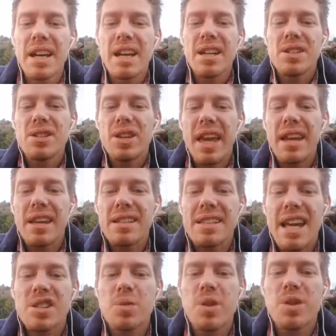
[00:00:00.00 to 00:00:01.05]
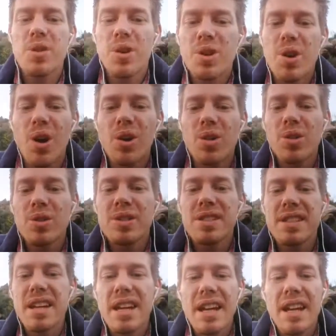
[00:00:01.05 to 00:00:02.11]
to get in touch with your
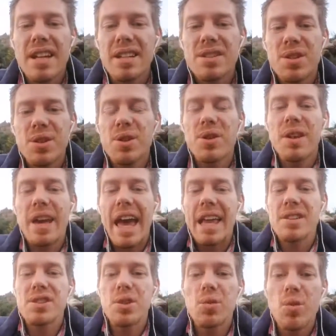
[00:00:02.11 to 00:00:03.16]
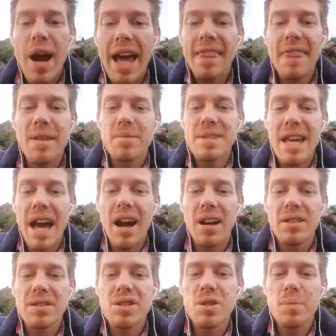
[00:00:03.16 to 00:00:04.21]
goals, and to write them
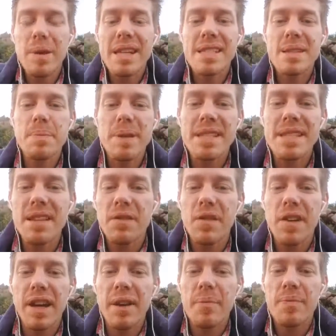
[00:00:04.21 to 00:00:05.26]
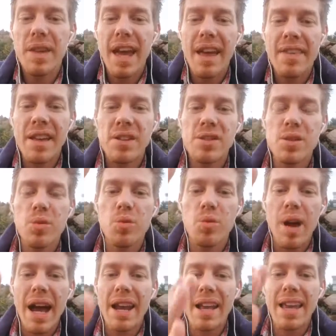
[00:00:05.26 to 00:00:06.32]
down, to be specific, and then to
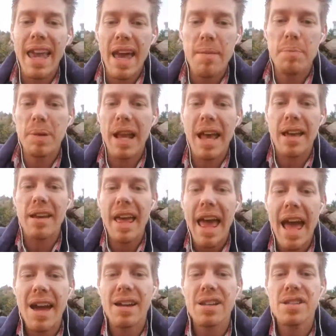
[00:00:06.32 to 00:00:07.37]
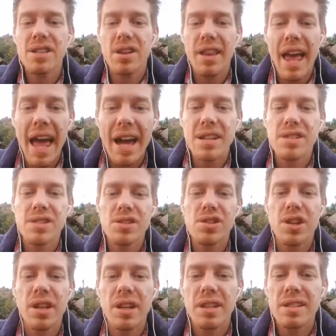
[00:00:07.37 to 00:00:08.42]
write a game plan, the actions you're
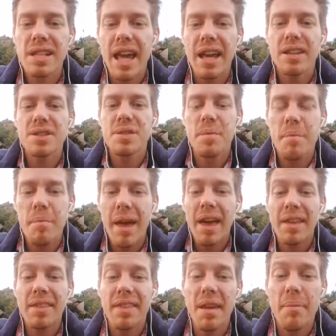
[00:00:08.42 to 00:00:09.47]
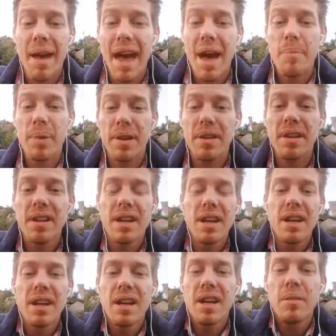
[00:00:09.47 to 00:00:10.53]
going to take to make them happen.
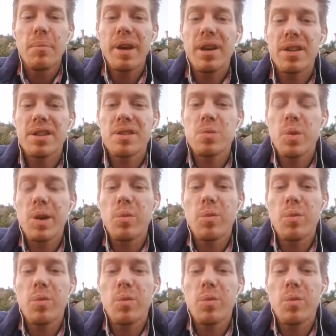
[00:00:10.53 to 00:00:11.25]
Because we